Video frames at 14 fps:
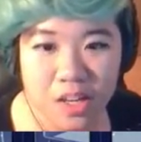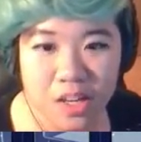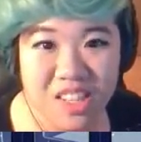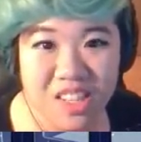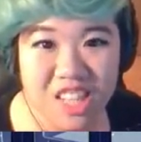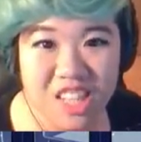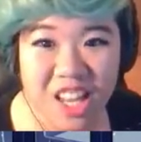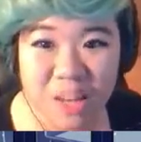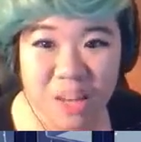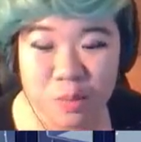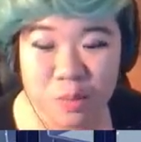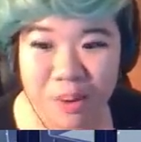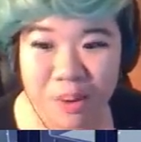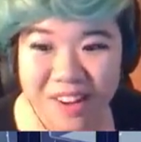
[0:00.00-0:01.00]
Teacup's
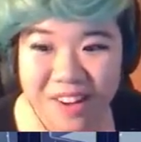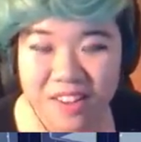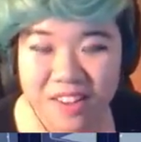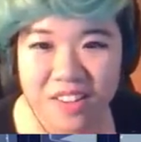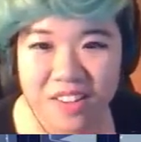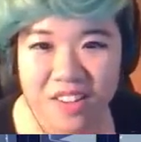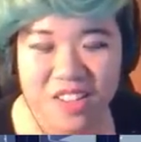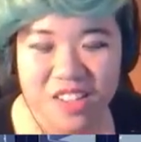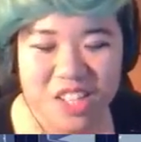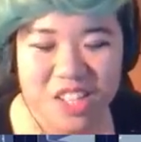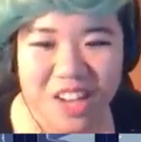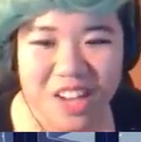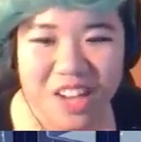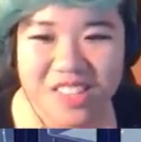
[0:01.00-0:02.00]
brain?
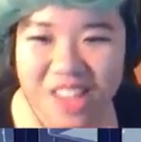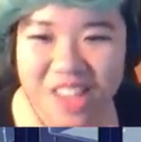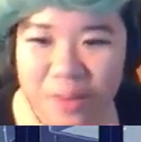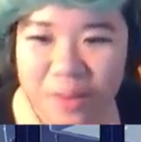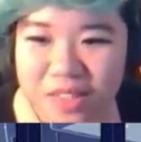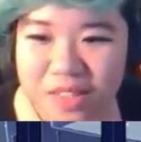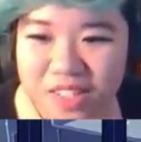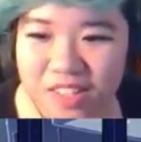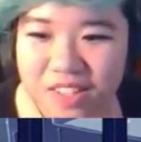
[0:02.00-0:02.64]
God damn it!